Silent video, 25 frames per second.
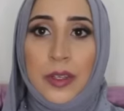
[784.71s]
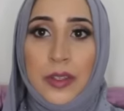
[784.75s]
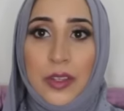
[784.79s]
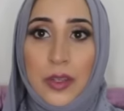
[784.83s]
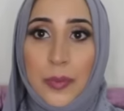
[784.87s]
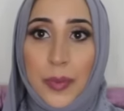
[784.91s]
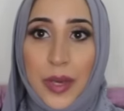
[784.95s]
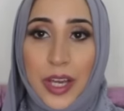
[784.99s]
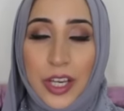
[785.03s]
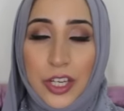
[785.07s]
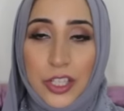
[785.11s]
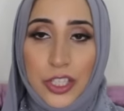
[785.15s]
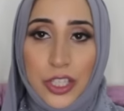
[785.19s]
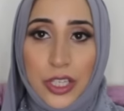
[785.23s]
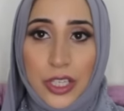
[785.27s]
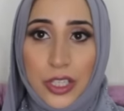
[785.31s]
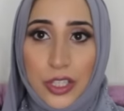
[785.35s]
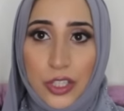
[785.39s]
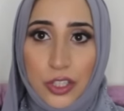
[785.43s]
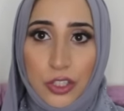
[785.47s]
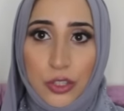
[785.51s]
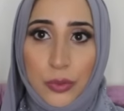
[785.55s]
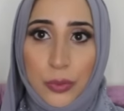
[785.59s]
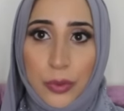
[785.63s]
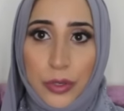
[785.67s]
The packaging
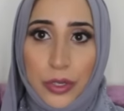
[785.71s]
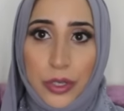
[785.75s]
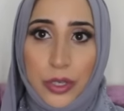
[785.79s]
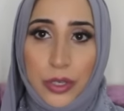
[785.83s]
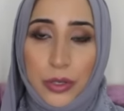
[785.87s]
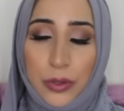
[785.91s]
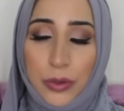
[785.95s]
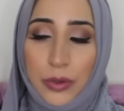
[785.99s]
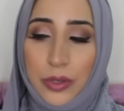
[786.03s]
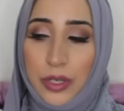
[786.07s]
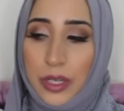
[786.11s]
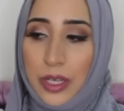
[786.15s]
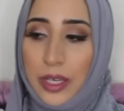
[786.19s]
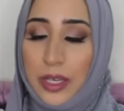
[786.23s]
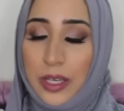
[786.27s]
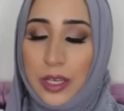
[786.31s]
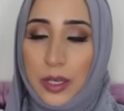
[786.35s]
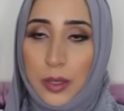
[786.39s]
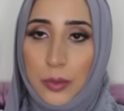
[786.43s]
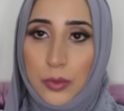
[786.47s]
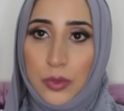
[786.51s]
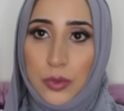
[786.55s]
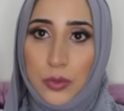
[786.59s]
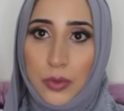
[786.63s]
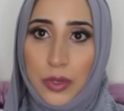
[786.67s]
is super cute. It
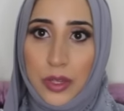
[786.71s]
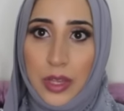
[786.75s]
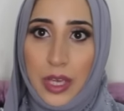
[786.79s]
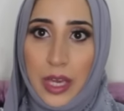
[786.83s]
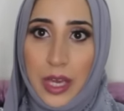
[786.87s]
comes with